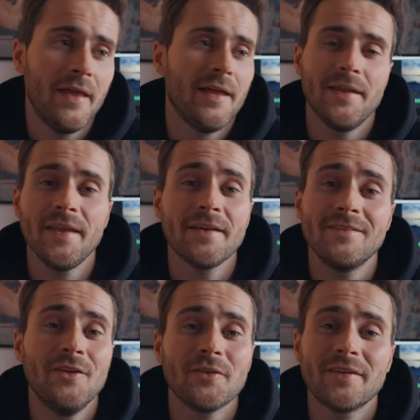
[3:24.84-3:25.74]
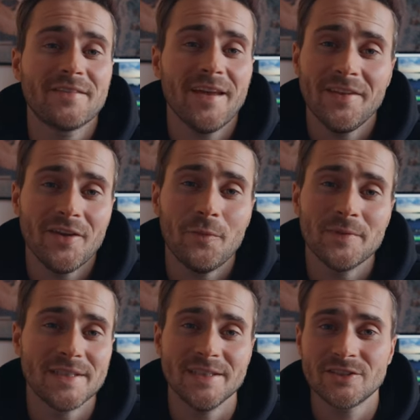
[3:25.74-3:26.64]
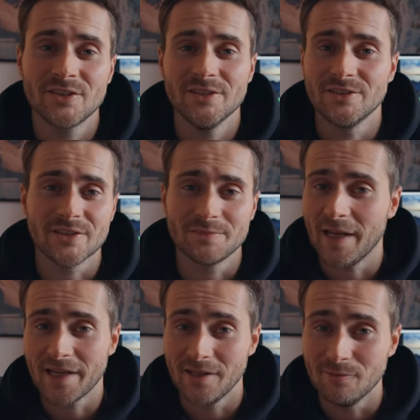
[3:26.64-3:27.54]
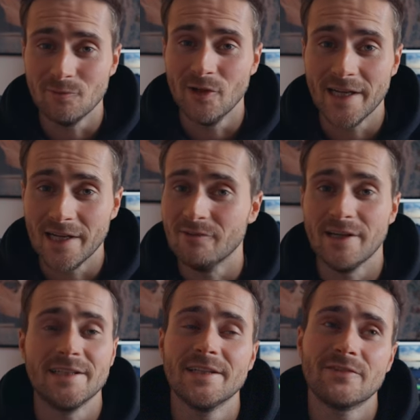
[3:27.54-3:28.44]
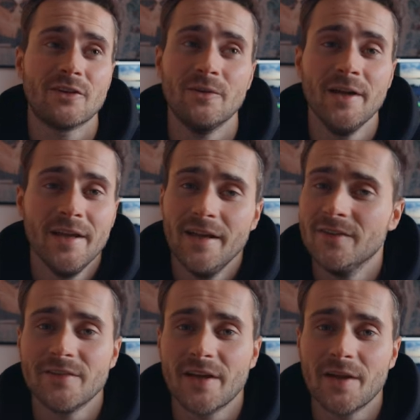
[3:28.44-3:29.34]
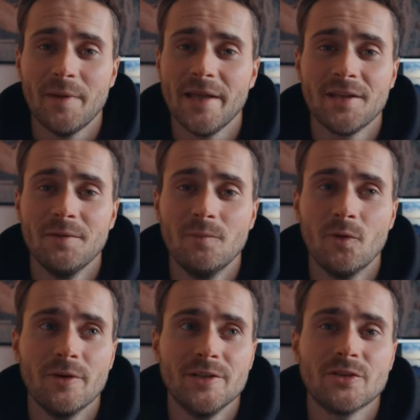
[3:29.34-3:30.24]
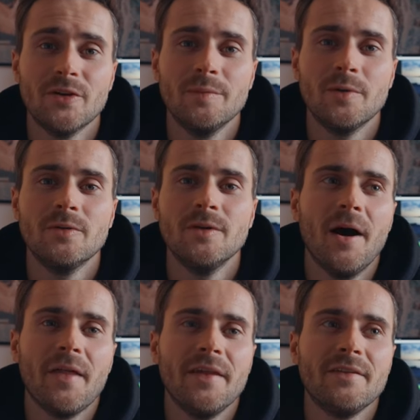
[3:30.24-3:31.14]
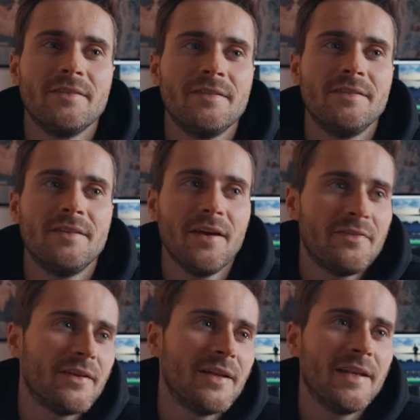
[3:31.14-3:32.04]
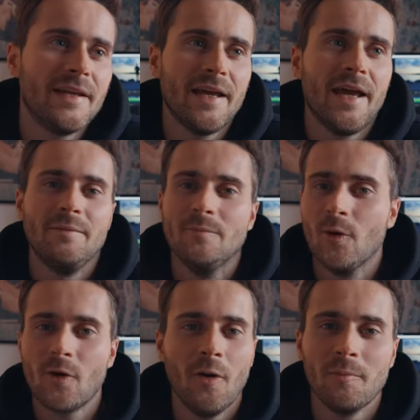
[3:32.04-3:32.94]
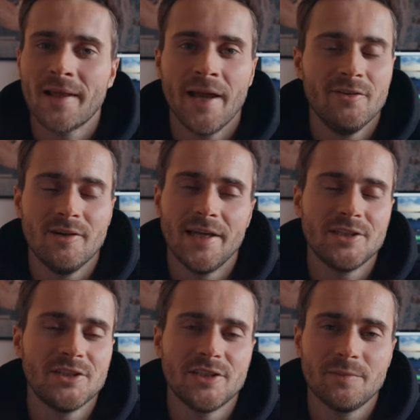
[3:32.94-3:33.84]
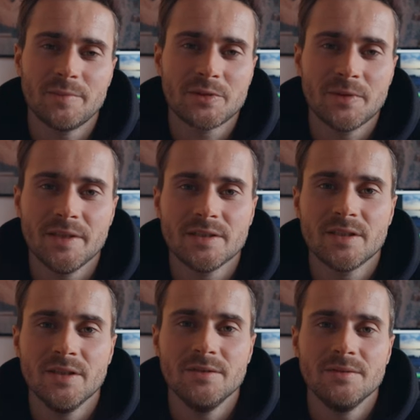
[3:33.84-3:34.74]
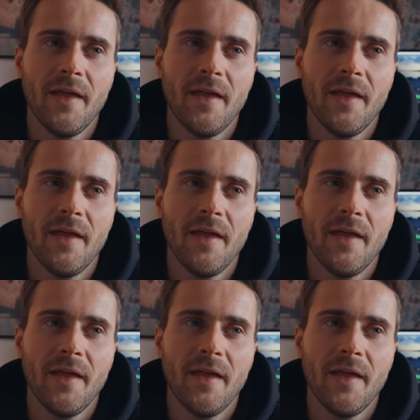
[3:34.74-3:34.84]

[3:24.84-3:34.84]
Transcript: And that's not to say the opposite is true. Just making it really, really difficult isn't going to make it more enjoyable. But there's definitely a more complicated relationship between the two.